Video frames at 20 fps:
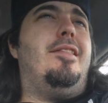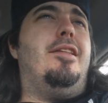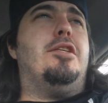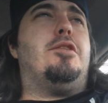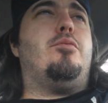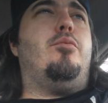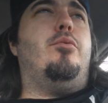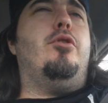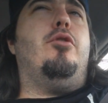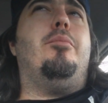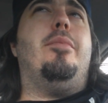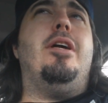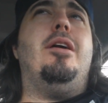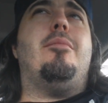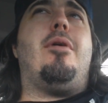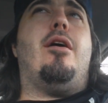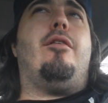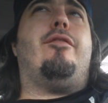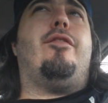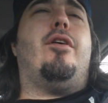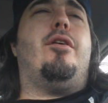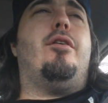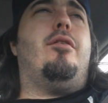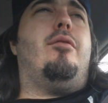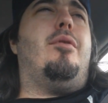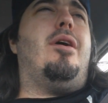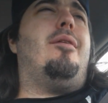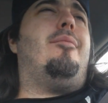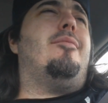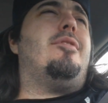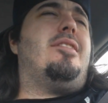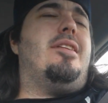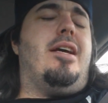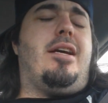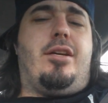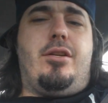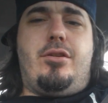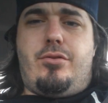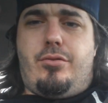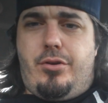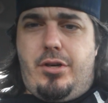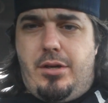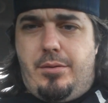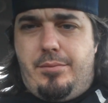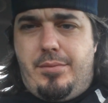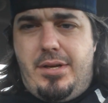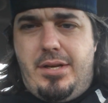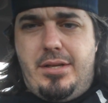This will be my first, well, second trip